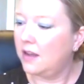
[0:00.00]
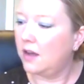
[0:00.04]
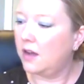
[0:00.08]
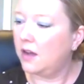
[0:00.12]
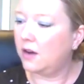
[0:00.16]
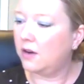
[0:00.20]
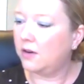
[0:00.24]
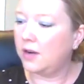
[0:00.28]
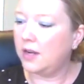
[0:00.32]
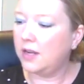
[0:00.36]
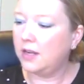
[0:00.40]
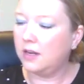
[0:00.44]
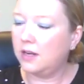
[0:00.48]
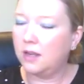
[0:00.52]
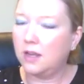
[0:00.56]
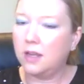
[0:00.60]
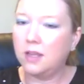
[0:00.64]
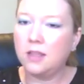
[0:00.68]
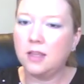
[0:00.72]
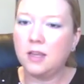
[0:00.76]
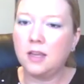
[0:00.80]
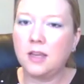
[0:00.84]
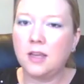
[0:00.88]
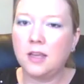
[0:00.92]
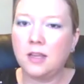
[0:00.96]
All right,
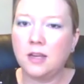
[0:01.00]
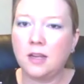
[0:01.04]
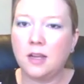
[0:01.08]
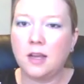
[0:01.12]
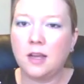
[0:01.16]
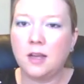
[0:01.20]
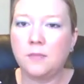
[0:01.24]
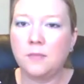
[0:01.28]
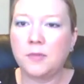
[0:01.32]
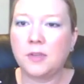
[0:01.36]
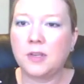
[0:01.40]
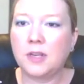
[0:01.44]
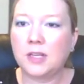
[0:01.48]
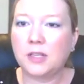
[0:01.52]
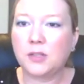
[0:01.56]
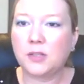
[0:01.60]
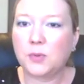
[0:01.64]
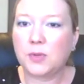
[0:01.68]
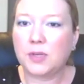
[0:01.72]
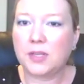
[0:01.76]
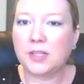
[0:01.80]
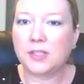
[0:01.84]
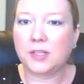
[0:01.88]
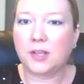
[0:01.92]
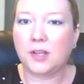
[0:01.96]
and then the next
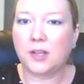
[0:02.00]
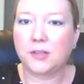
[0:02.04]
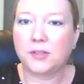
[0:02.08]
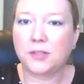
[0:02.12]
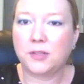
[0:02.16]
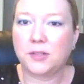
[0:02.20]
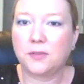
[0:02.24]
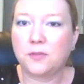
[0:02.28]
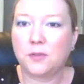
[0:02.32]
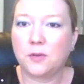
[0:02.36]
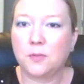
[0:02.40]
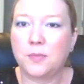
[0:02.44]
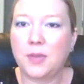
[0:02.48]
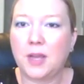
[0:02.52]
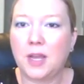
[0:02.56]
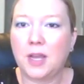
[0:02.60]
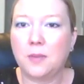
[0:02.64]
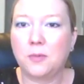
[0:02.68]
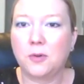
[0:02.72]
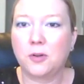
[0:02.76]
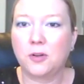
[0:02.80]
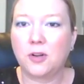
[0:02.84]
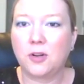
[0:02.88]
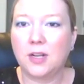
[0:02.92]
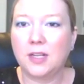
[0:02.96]
one is also from
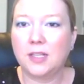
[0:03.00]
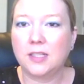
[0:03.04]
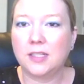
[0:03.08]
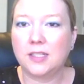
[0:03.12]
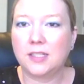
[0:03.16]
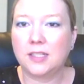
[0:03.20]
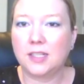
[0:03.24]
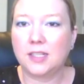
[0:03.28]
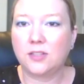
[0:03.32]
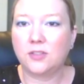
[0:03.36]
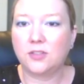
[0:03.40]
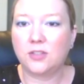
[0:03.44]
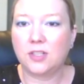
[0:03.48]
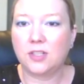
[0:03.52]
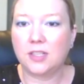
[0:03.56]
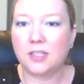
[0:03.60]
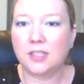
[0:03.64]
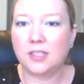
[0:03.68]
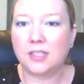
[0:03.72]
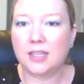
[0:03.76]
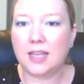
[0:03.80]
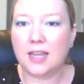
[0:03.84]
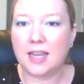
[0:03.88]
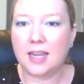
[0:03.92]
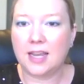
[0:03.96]
Paper Crane
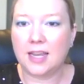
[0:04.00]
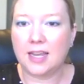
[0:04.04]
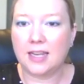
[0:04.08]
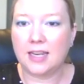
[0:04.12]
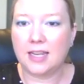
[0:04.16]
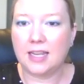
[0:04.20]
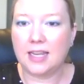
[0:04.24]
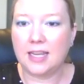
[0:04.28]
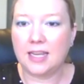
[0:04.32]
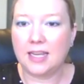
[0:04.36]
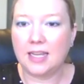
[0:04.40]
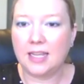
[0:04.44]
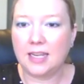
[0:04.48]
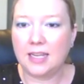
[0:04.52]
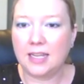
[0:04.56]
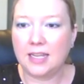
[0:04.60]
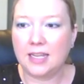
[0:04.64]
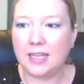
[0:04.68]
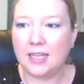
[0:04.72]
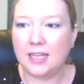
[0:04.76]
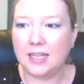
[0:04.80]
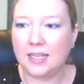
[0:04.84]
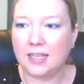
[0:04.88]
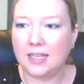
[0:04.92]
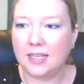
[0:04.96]
Stitches, and it
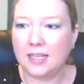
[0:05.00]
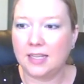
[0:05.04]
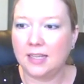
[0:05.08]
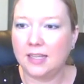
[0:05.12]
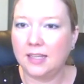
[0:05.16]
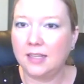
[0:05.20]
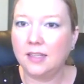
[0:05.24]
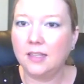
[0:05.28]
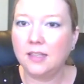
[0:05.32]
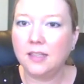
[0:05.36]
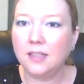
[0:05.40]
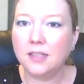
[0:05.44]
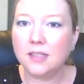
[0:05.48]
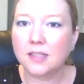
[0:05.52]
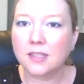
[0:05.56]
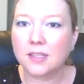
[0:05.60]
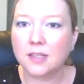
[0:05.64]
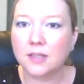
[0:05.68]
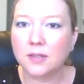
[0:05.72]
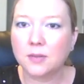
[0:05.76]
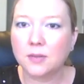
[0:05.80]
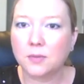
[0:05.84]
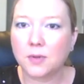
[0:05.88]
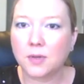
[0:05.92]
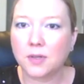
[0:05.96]
is,
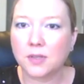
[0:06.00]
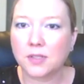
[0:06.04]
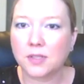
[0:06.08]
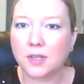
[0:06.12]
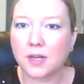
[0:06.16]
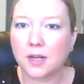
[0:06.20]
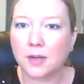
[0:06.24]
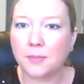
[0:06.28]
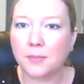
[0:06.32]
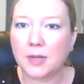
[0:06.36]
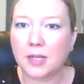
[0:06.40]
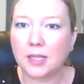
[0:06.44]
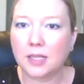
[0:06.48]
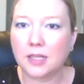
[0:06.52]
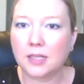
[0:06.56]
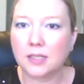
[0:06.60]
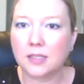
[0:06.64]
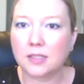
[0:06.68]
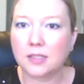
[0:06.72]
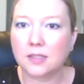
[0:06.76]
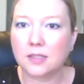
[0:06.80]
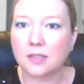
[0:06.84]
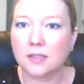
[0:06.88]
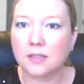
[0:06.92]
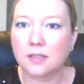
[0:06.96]
where is it on my
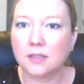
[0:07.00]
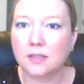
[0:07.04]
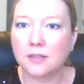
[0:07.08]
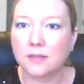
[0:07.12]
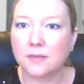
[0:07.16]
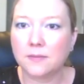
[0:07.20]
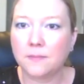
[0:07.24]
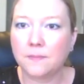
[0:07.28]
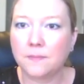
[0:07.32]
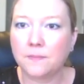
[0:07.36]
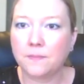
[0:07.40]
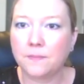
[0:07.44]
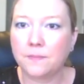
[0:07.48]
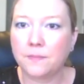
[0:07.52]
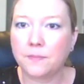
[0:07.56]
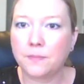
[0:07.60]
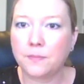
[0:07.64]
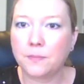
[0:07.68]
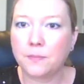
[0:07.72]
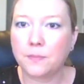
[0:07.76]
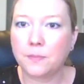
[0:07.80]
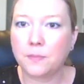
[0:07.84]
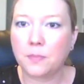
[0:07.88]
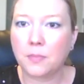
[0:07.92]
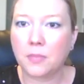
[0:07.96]
list?
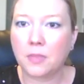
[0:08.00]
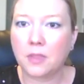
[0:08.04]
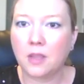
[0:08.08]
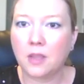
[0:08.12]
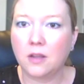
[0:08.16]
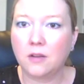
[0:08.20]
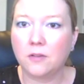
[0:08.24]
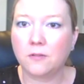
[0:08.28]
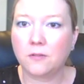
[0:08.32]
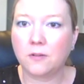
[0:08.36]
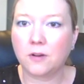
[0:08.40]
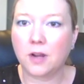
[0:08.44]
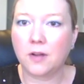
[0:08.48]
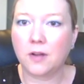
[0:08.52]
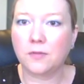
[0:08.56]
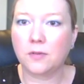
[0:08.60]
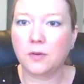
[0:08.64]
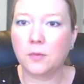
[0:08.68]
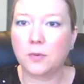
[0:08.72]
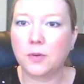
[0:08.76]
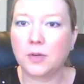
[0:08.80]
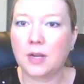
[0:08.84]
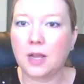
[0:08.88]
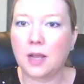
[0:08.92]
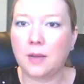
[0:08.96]

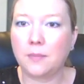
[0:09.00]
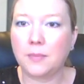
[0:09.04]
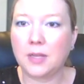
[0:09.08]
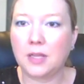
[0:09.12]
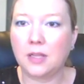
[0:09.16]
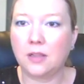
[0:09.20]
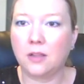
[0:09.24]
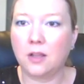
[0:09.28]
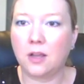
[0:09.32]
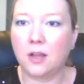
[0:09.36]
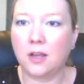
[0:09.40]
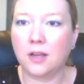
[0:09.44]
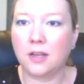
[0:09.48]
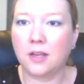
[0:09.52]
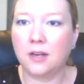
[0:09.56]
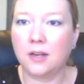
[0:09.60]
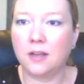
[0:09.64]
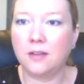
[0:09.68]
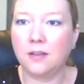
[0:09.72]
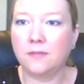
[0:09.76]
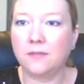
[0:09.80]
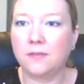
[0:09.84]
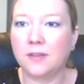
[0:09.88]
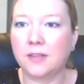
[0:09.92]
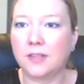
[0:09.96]
Forever Would Not Be Long
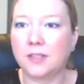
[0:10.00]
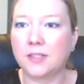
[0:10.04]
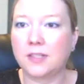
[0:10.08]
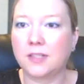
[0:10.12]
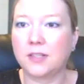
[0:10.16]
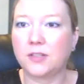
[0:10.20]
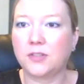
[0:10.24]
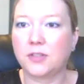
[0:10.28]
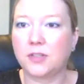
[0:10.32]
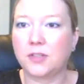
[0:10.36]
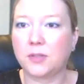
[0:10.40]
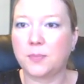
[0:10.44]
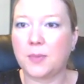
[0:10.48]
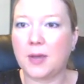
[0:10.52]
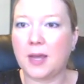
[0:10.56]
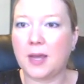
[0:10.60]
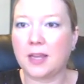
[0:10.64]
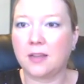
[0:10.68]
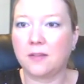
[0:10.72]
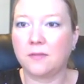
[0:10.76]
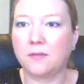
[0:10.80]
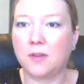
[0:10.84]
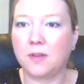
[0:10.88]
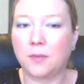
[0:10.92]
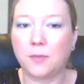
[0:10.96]
Enough. I stitched this
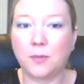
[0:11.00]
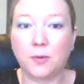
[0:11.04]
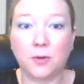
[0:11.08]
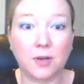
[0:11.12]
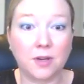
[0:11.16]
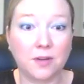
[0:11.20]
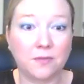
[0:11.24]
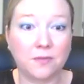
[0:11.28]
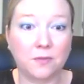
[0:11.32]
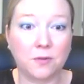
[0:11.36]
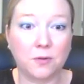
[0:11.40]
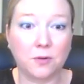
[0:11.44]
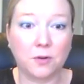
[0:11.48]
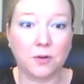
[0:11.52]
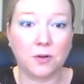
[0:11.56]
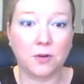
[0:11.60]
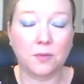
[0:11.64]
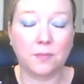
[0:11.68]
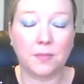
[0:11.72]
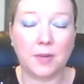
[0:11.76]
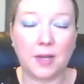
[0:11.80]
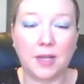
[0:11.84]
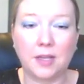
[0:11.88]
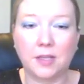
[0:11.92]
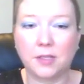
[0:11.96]
back in February for
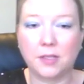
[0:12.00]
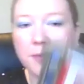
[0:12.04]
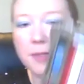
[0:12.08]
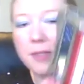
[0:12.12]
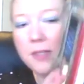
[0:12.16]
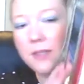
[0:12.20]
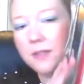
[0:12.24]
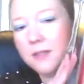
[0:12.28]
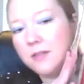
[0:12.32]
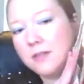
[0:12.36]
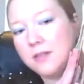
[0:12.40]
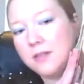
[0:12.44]
my husband.